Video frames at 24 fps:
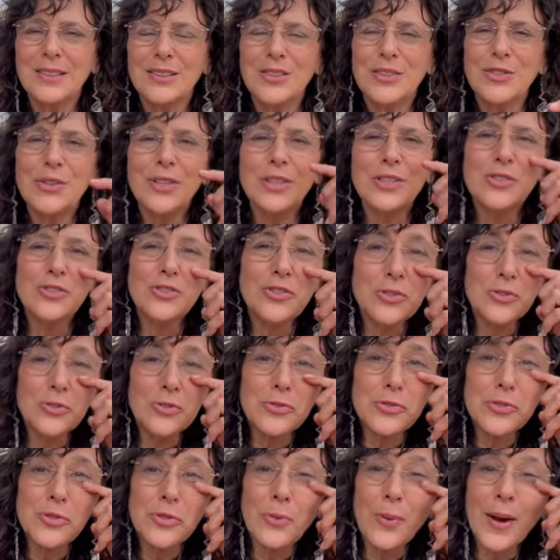You can
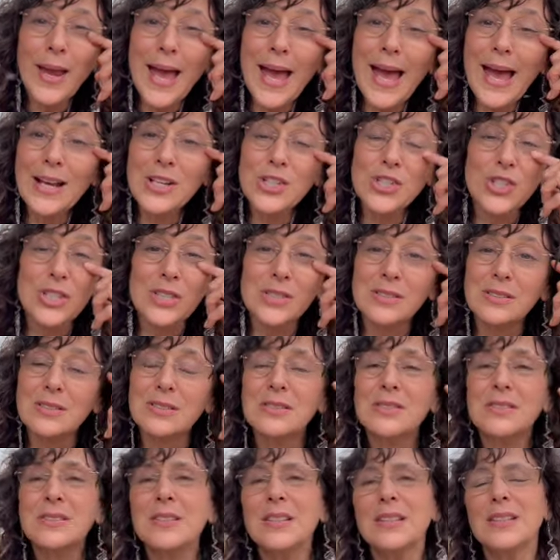choose your
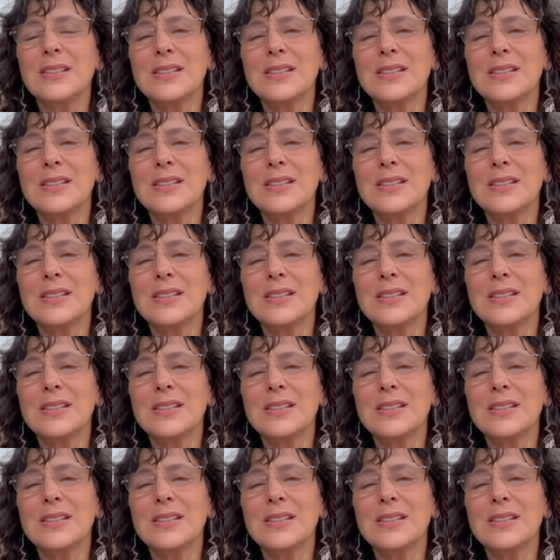reactions.